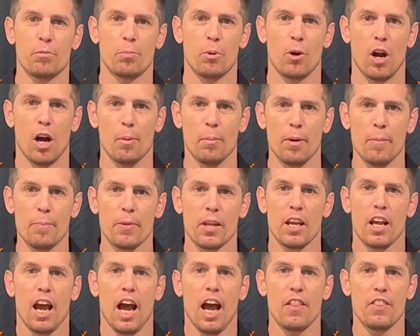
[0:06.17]
primer
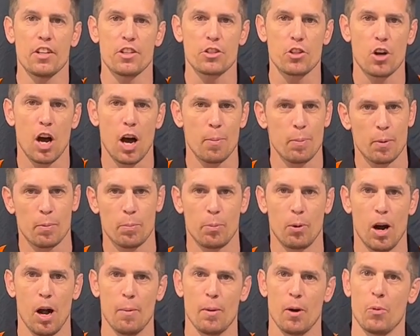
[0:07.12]
and the type of
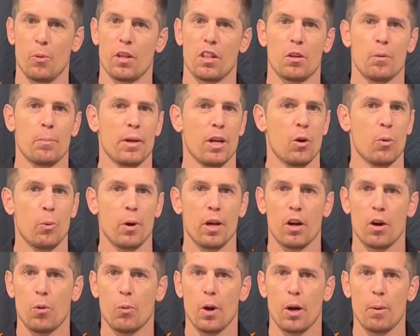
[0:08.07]
primer, whether it be a
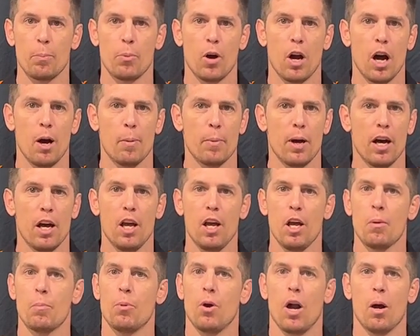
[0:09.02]
wet-on-wet primer,
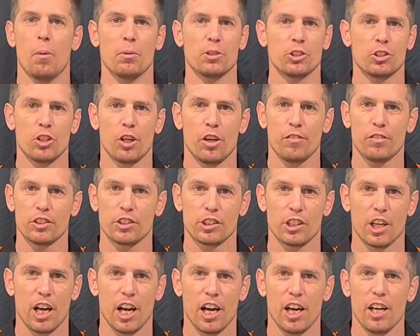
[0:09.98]
primer
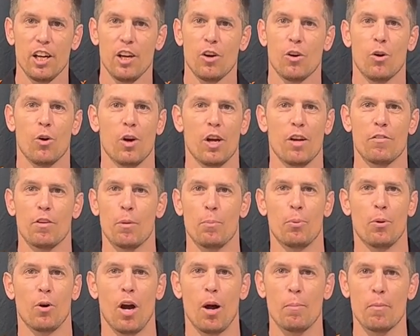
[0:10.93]
surfacer, or even a
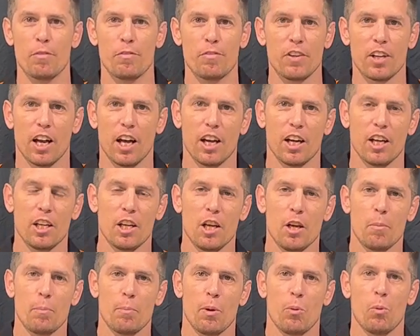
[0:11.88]
primer filler.
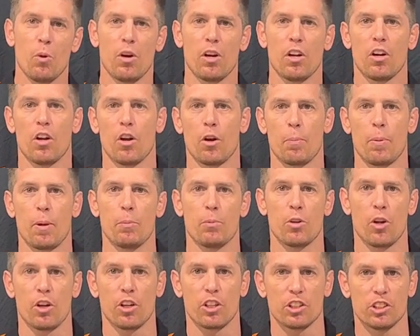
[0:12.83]
But what a lot of people
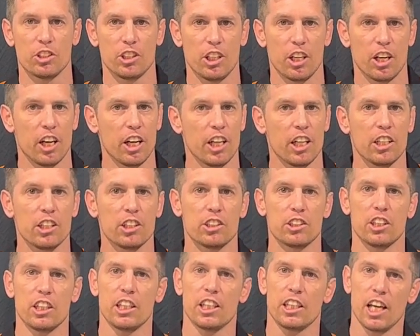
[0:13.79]
don't consider is
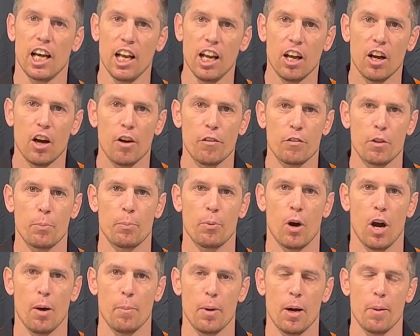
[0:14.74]
the color of the
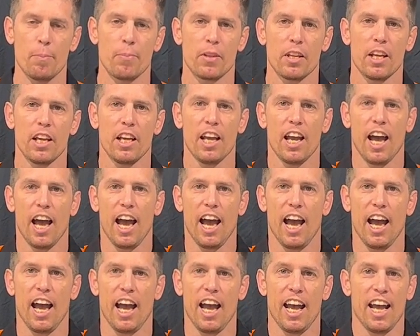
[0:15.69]
primer.
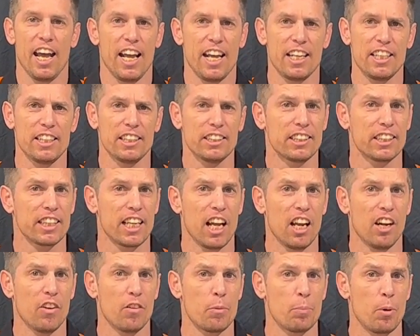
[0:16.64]
And is the color
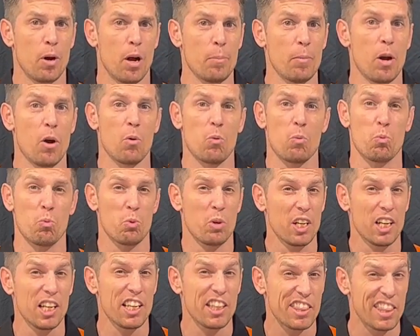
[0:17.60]
of the primer
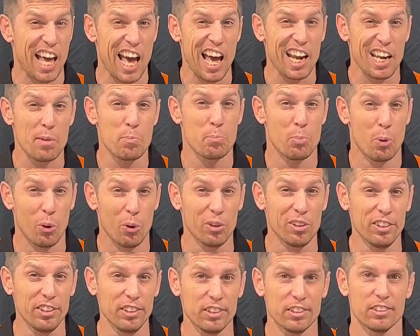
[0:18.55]
really that
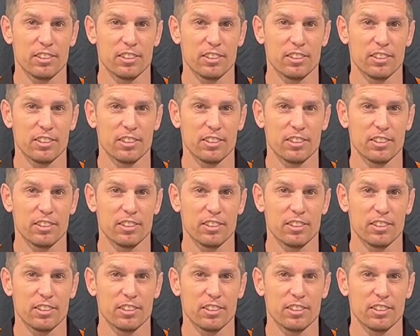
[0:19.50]
important?